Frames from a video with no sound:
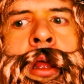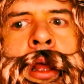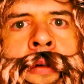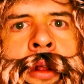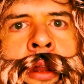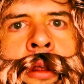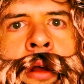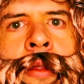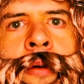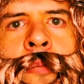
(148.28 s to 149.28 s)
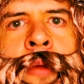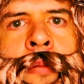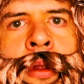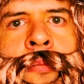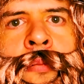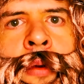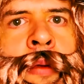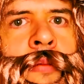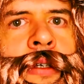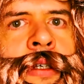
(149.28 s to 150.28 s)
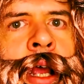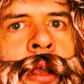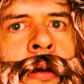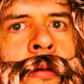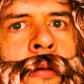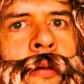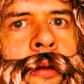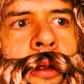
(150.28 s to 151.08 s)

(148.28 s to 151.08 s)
I really do. I thought maybe it was a psycho.